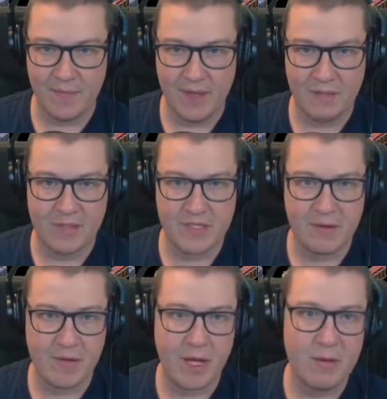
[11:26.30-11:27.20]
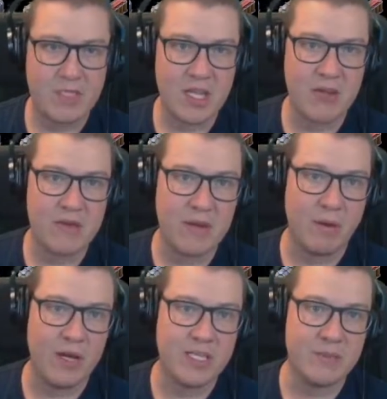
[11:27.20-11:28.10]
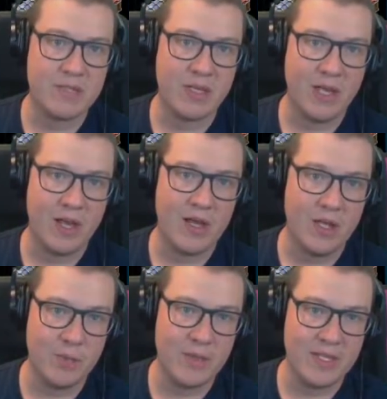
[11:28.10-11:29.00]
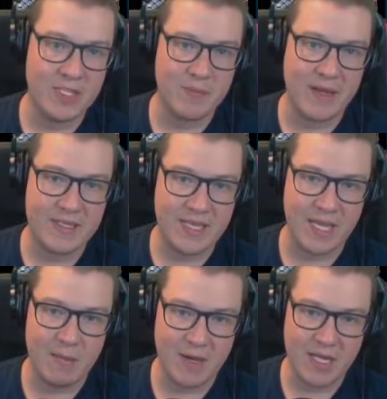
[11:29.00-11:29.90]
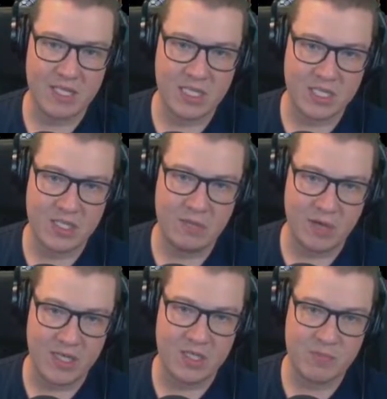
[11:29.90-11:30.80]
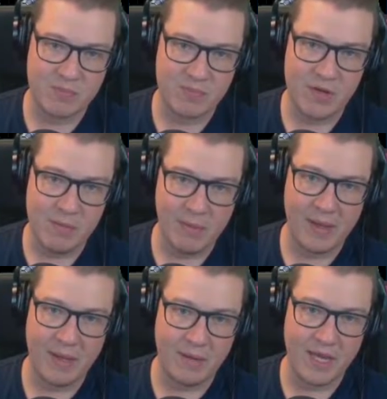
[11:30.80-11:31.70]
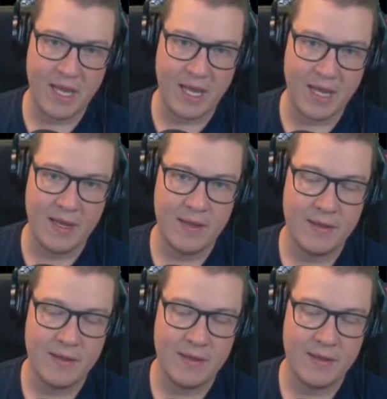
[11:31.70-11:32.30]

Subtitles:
We only wanted it 3 wide, so it sort of lined up with this space here. But actually, 2 wide is probably okay.